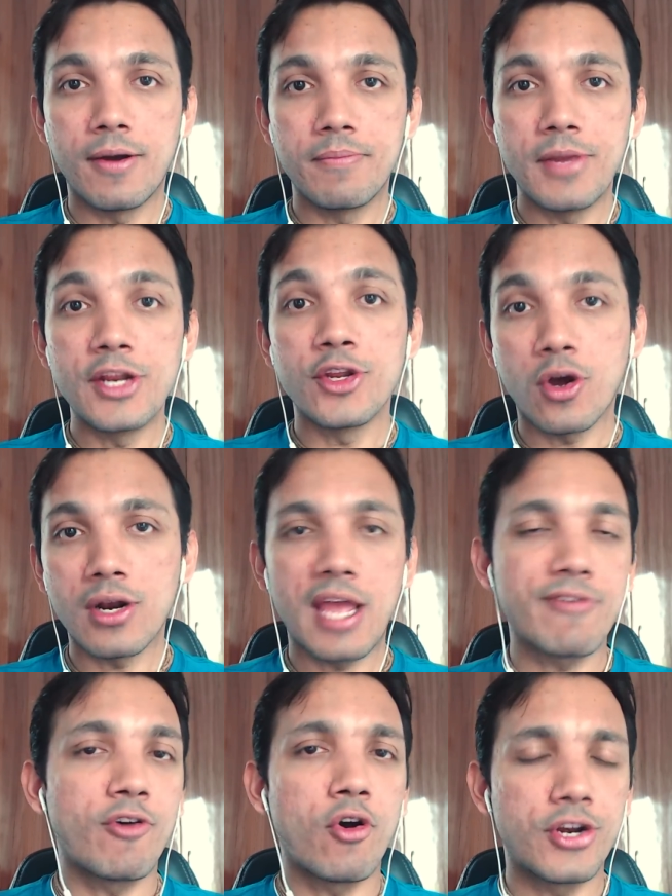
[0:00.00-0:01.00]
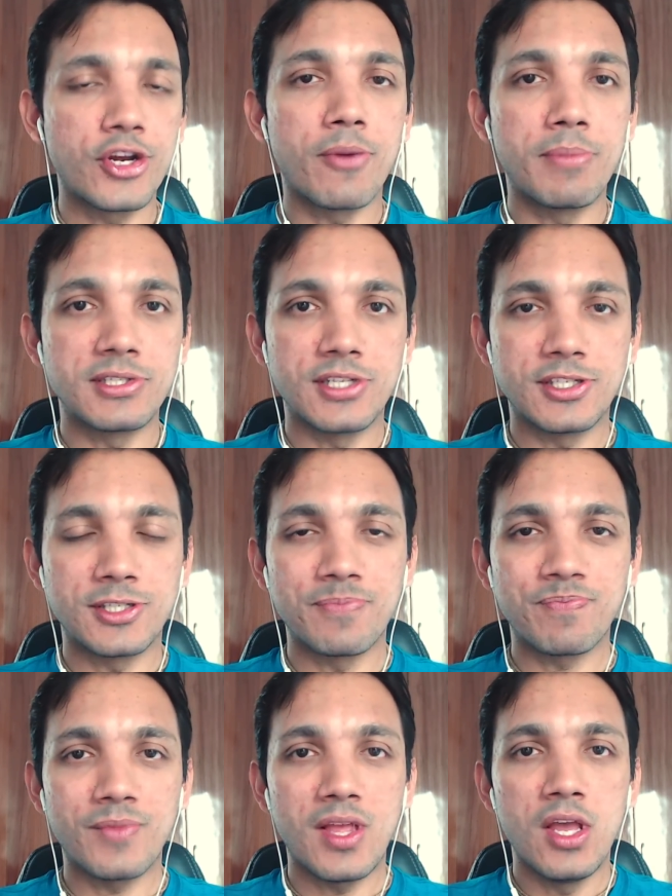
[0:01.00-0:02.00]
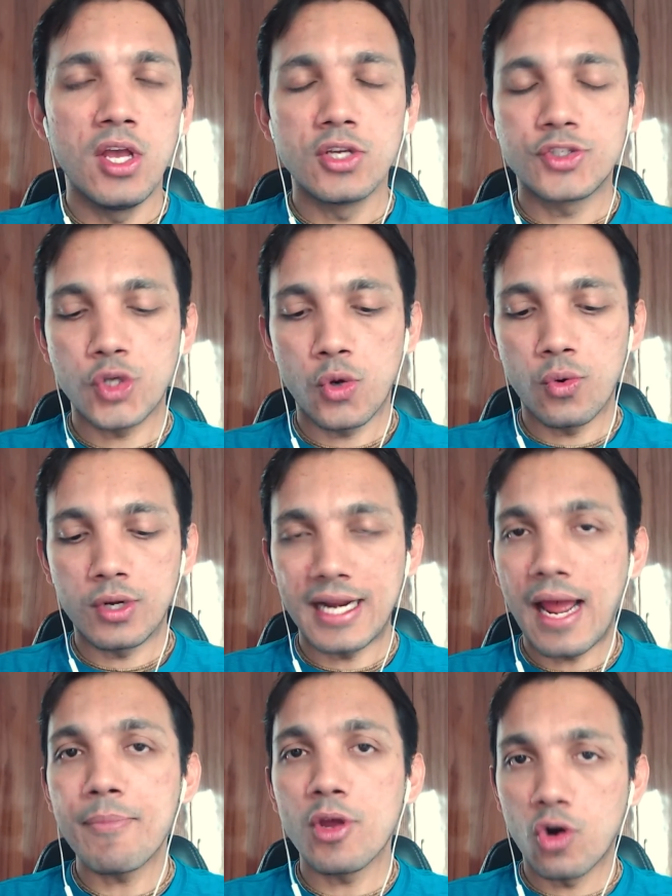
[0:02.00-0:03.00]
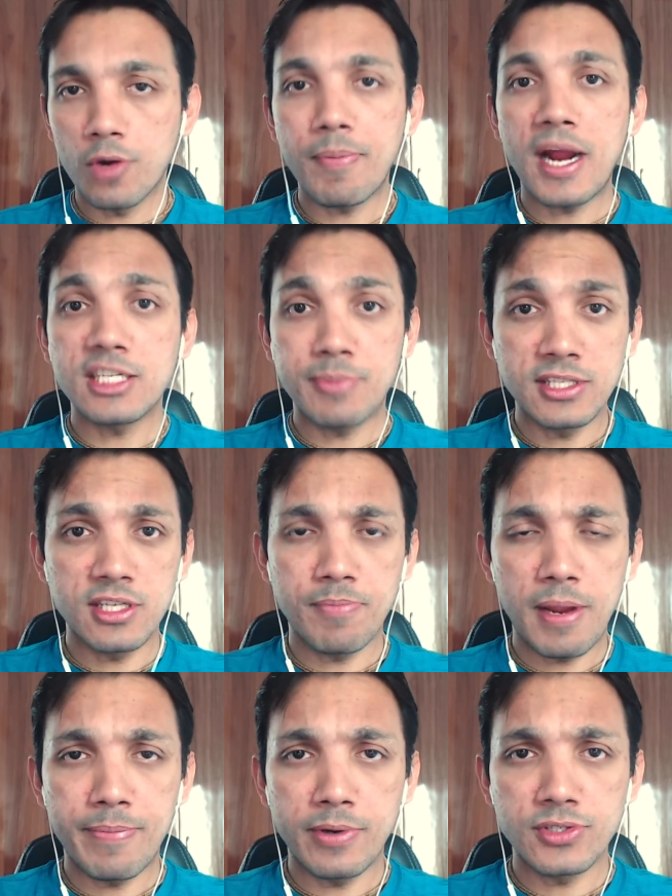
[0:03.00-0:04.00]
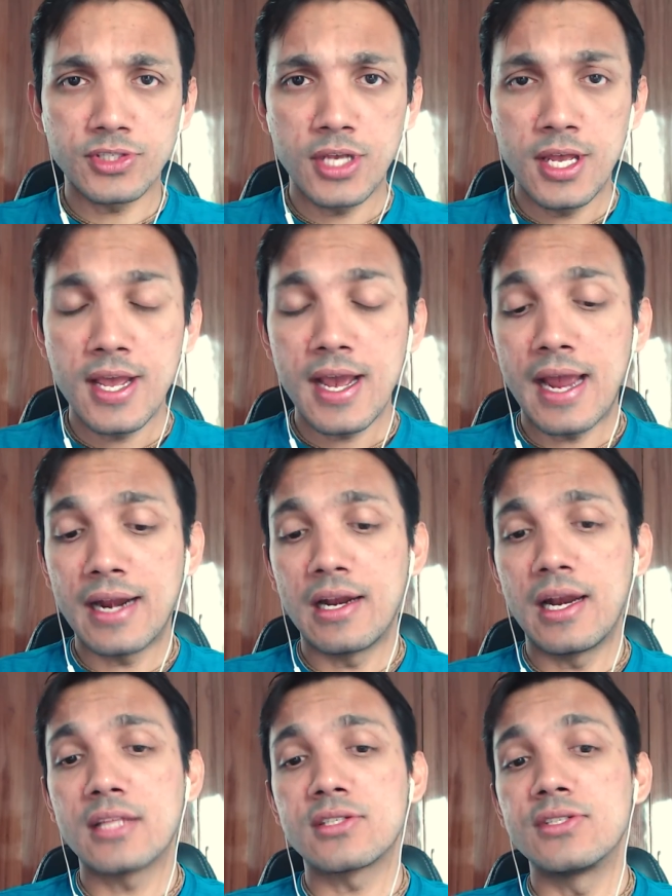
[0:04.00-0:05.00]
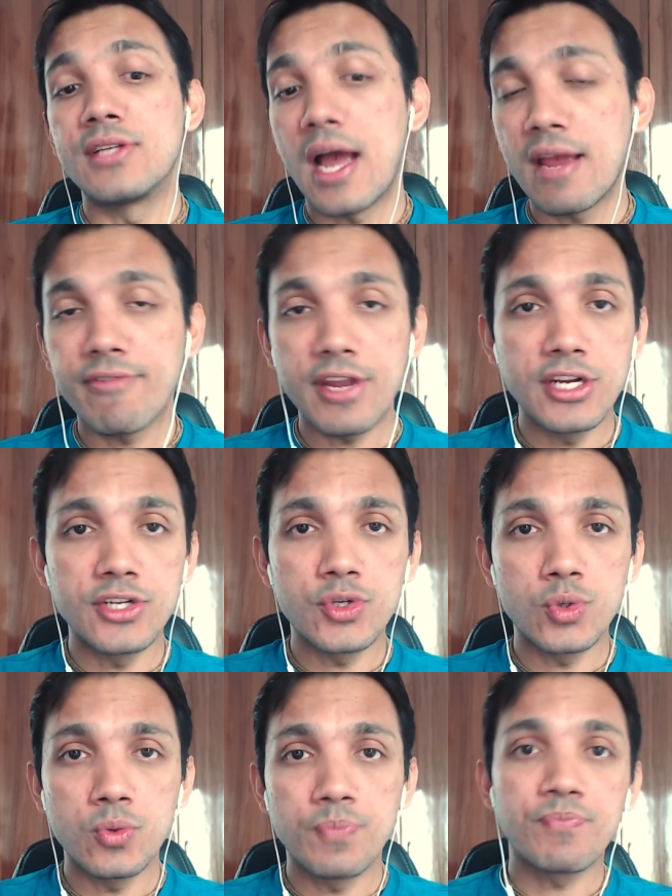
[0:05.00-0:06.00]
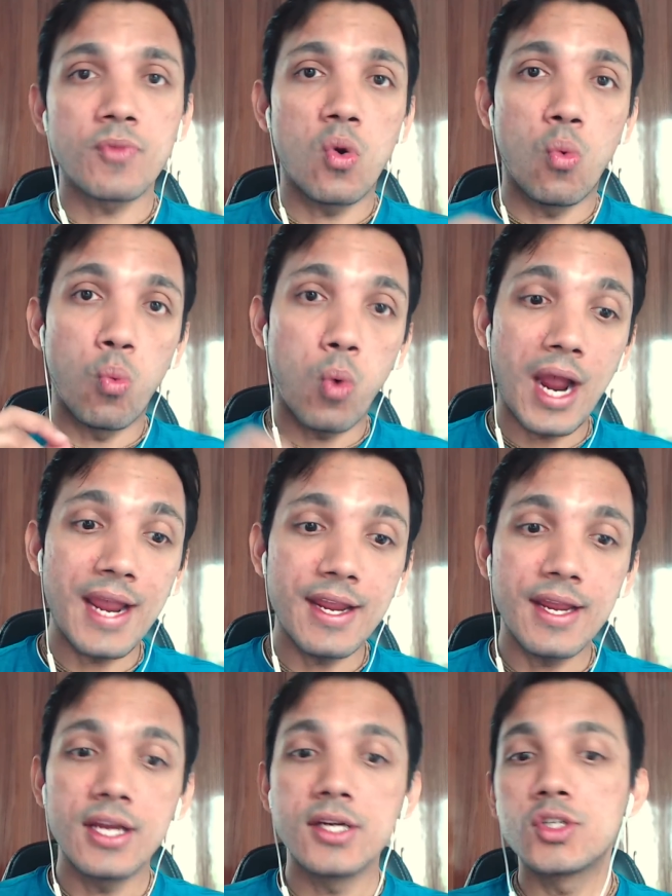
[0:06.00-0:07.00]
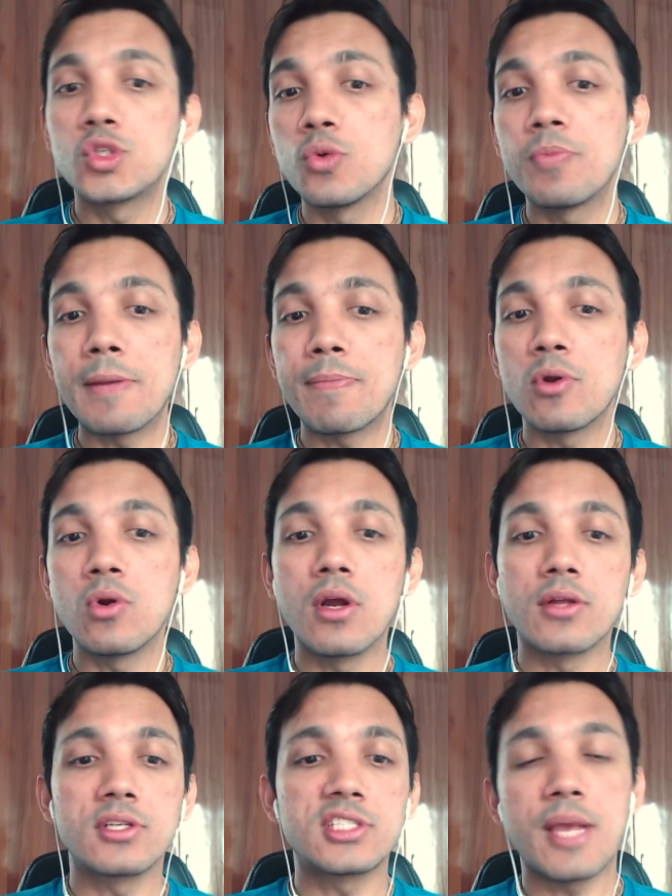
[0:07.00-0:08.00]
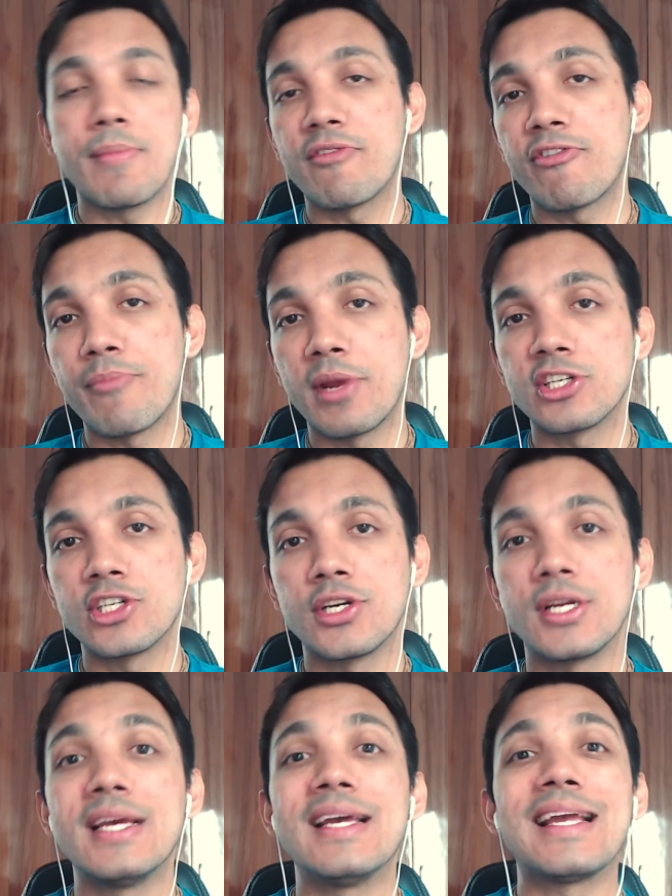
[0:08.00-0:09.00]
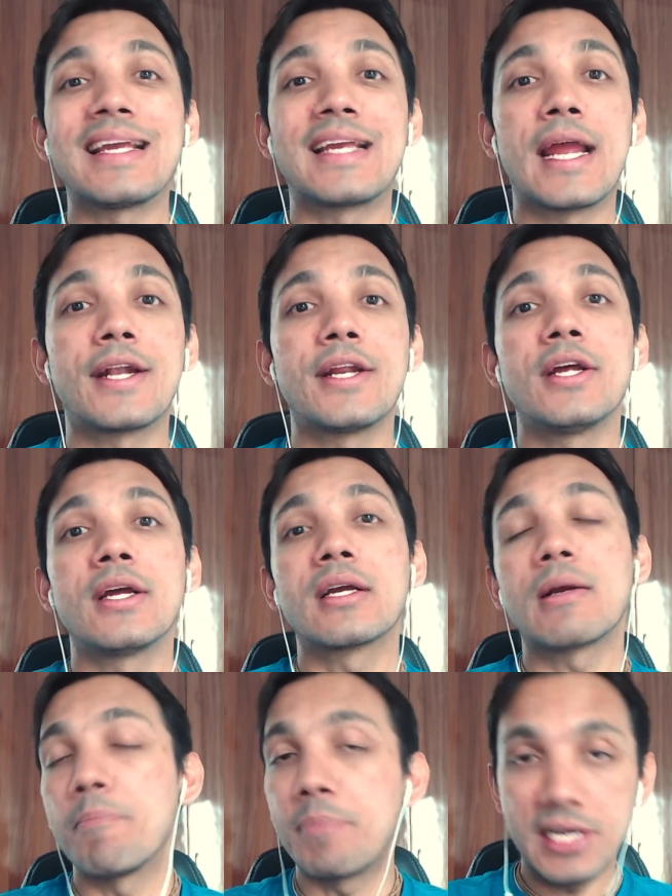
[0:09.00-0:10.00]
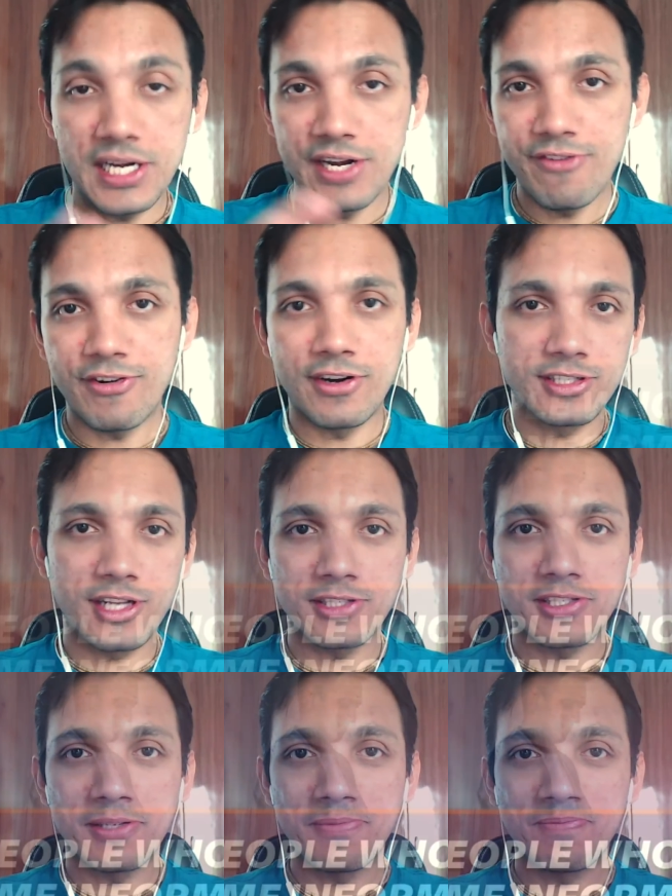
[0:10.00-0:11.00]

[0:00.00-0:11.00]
in your life or in your business. So grab your notepads, pens and papers, and let's dive into why two people who learn the same information get completely different results.